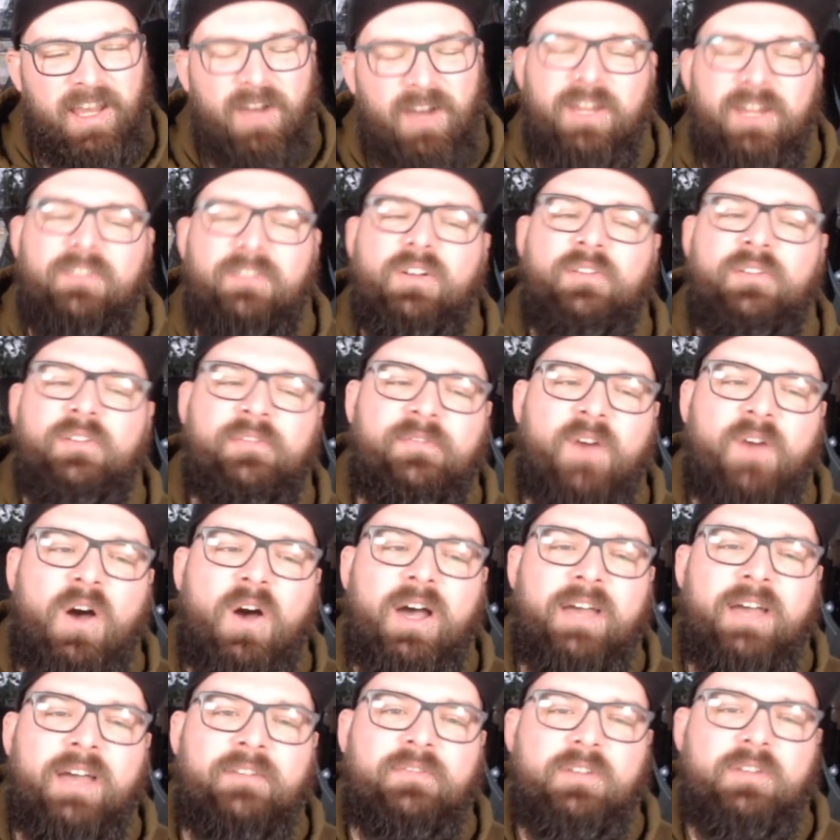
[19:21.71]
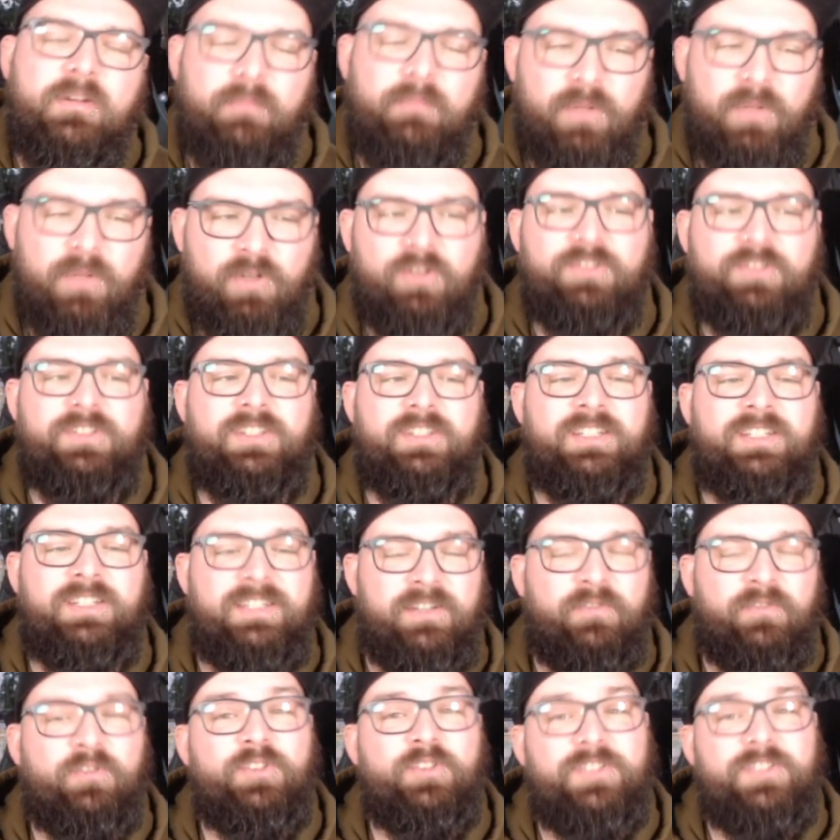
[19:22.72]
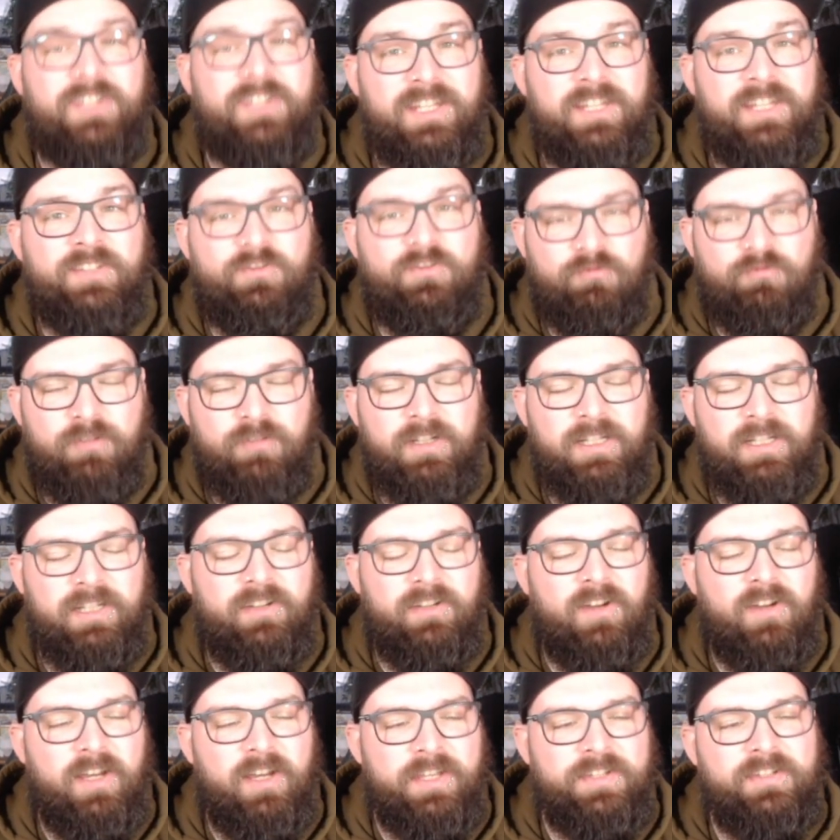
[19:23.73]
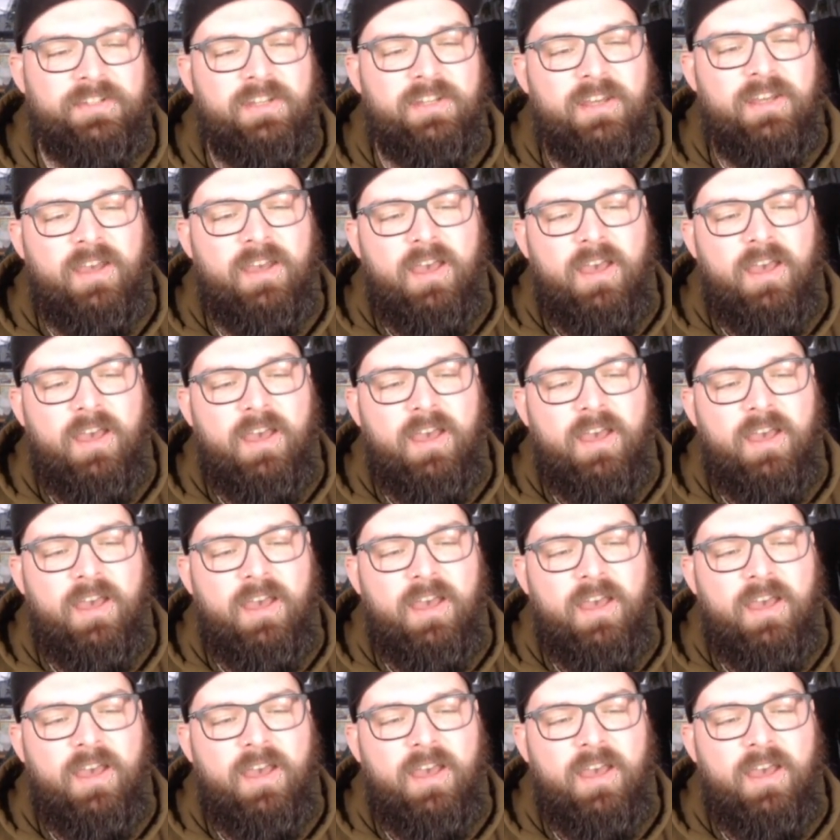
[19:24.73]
I'll give it a 5 because the difference is really nice